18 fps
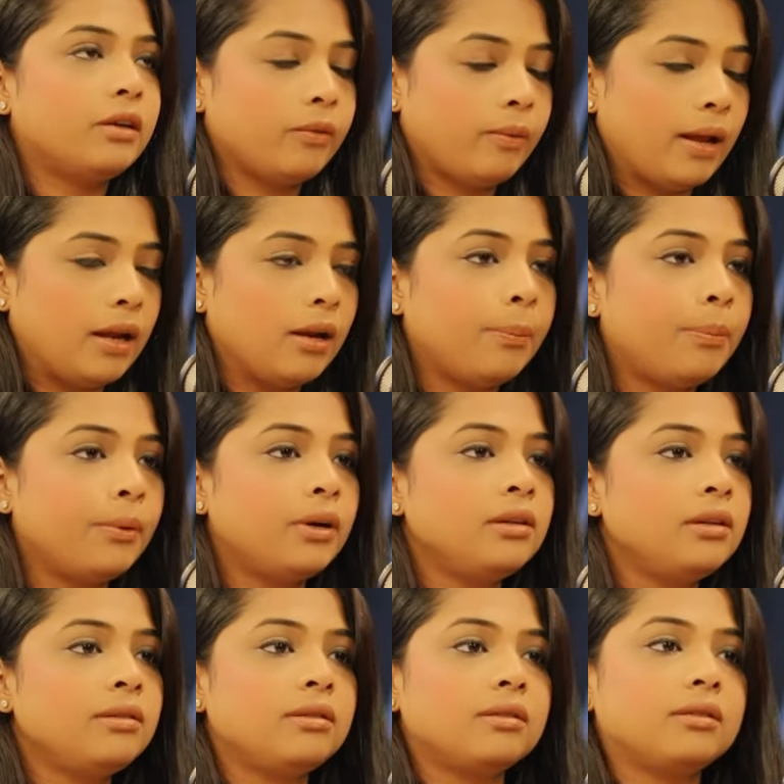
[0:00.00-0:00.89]

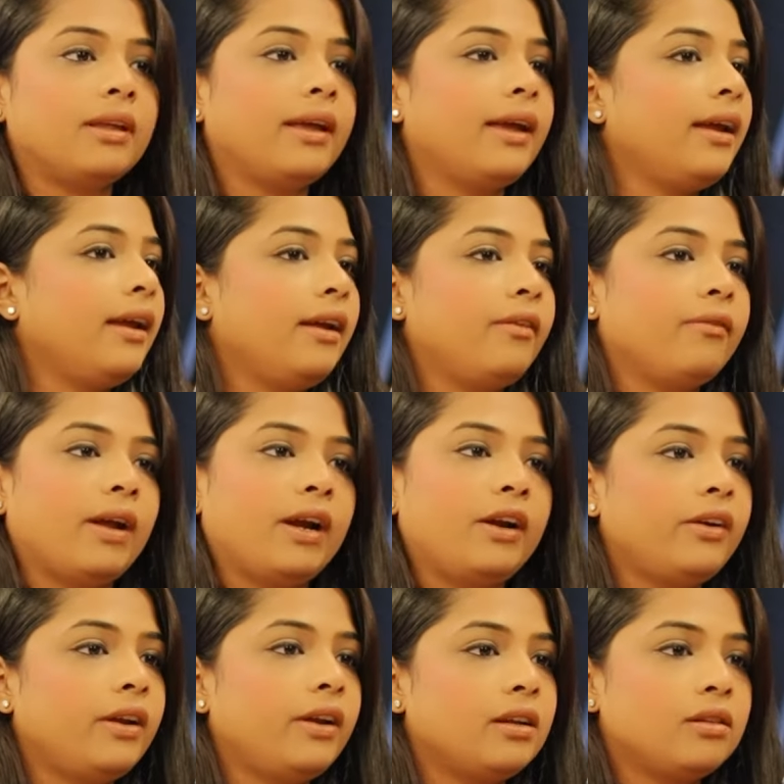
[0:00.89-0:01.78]
developers, their
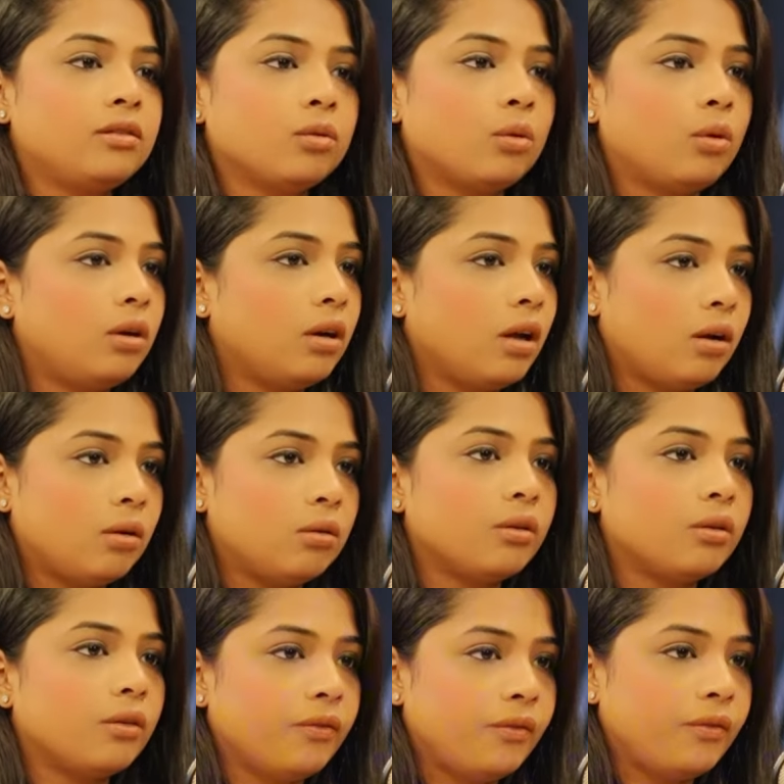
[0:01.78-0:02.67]
inventory is sold
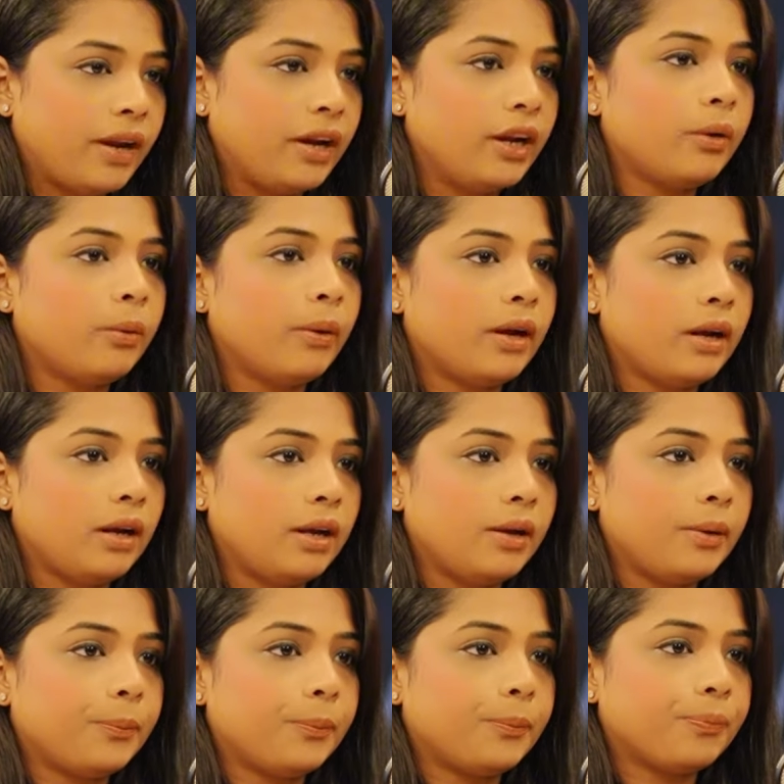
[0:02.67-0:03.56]
out very. What about quickly. the
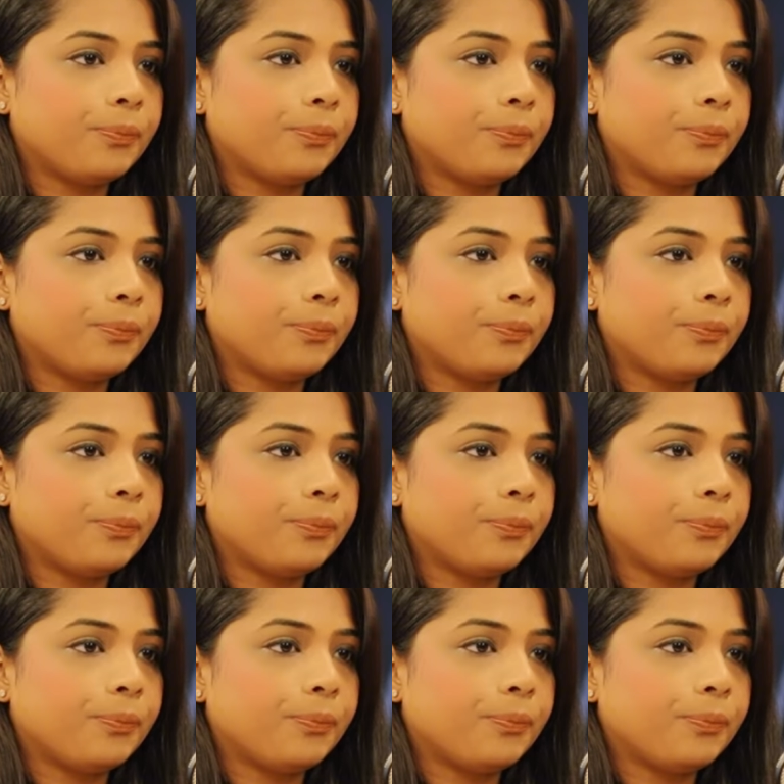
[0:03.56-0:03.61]
next